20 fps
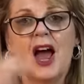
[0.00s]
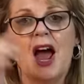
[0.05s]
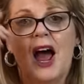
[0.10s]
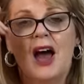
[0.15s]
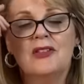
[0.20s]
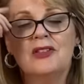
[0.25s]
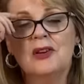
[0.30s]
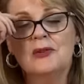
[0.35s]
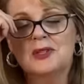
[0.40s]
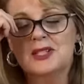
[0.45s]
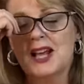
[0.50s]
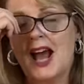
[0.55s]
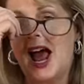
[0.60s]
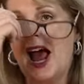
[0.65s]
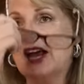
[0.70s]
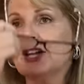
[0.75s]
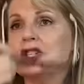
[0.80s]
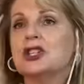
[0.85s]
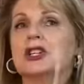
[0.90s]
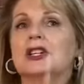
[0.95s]
And there was
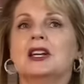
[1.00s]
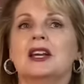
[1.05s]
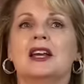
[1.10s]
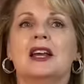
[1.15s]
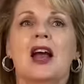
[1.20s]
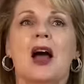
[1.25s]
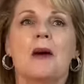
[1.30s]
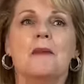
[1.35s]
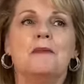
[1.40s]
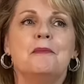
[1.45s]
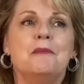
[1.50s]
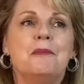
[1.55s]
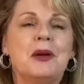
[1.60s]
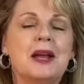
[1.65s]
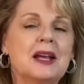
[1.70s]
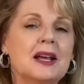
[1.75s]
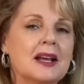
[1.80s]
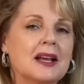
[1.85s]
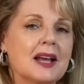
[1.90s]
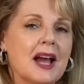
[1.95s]
actually a
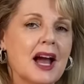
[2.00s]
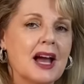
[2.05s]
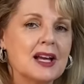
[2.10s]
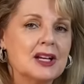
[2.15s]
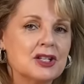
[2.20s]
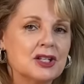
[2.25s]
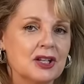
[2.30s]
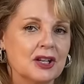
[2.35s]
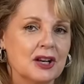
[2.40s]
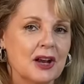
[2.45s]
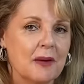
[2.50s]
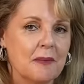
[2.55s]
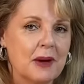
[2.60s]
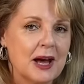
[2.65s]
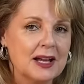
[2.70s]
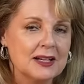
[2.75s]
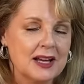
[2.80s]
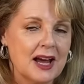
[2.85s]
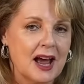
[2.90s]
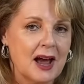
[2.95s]
big occasion
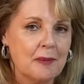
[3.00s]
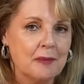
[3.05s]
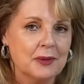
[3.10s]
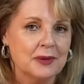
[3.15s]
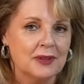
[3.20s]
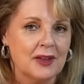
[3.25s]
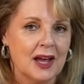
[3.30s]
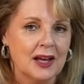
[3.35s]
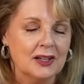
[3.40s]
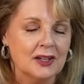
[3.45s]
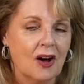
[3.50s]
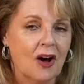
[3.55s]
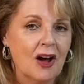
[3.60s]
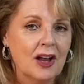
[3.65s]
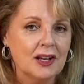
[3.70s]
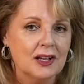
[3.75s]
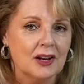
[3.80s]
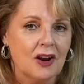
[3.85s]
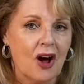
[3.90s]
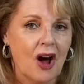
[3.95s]
about to happen that
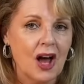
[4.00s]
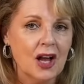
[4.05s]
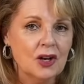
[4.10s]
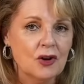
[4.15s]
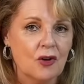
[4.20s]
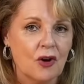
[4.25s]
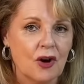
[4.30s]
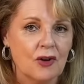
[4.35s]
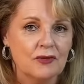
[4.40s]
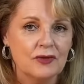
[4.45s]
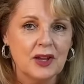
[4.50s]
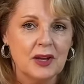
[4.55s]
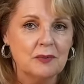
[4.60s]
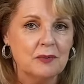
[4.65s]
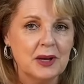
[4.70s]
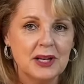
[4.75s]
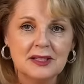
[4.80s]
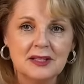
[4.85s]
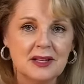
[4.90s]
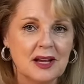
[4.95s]
night at Highgrove. There'd
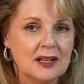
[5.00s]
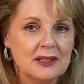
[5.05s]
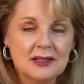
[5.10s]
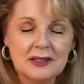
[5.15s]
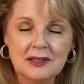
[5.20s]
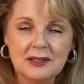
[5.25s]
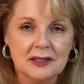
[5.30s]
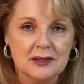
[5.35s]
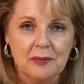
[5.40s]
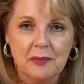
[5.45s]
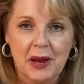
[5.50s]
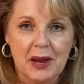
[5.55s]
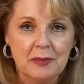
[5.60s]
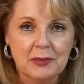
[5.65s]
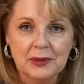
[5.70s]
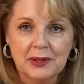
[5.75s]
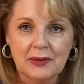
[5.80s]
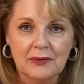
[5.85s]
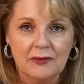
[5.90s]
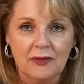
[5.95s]
been dozens of
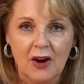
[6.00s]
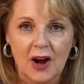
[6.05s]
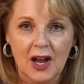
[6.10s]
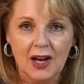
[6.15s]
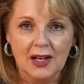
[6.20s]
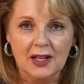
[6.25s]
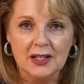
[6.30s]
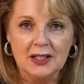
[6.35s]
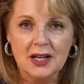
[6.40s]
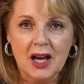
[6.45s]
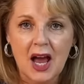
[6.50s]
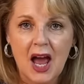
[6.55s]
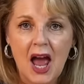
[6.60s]
people invited.